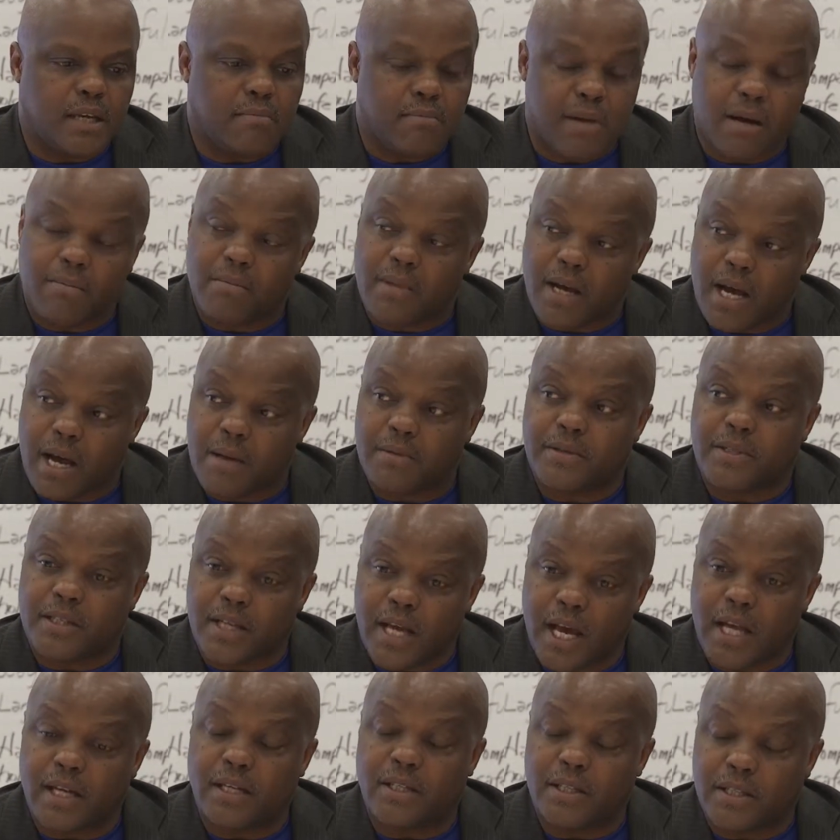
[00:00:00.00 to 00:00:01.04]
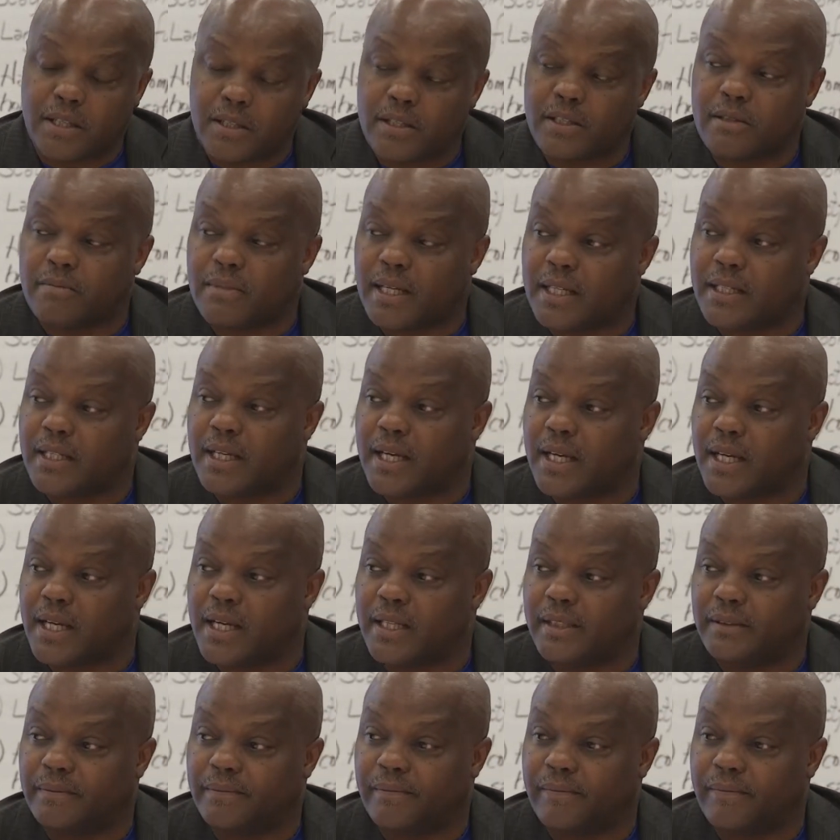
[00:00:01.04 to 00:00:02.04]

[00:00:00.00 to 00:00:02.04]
My mom shot and killed my dad